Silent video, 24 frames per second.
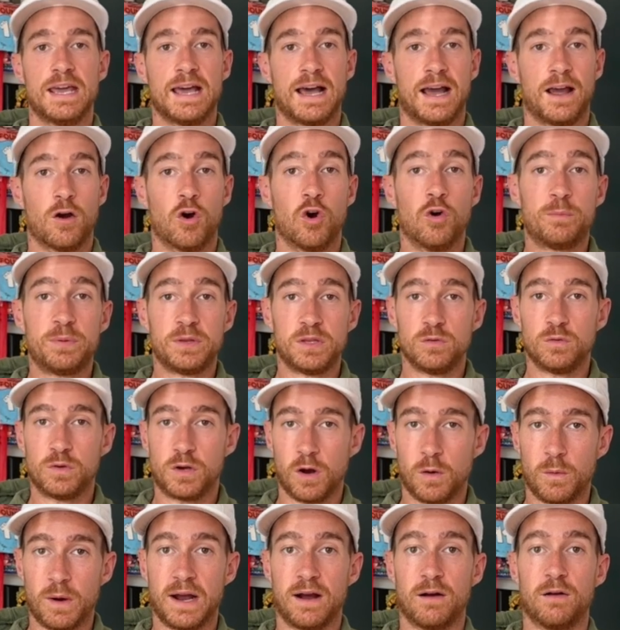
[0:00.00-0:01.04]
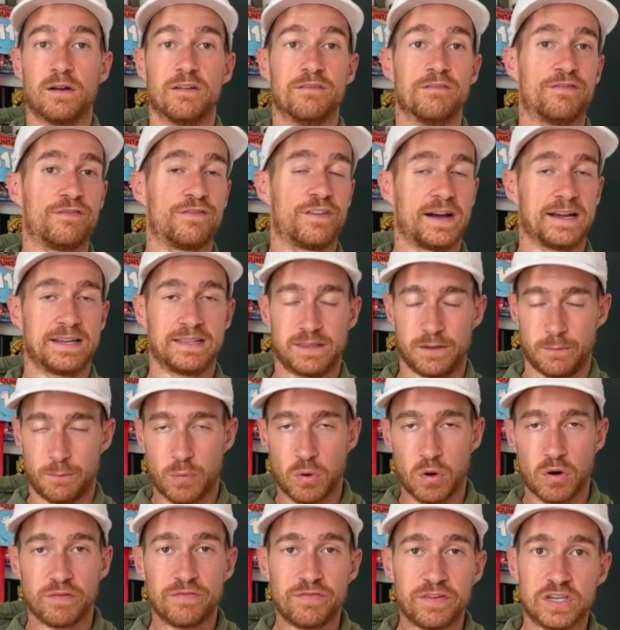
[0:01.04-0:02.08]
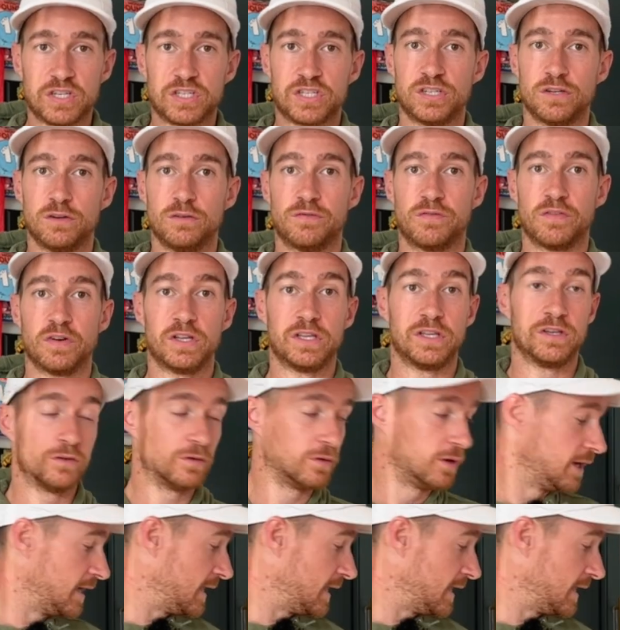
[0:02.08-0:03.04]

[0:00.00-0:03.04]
I hope you go out and find the perfect shoe for you.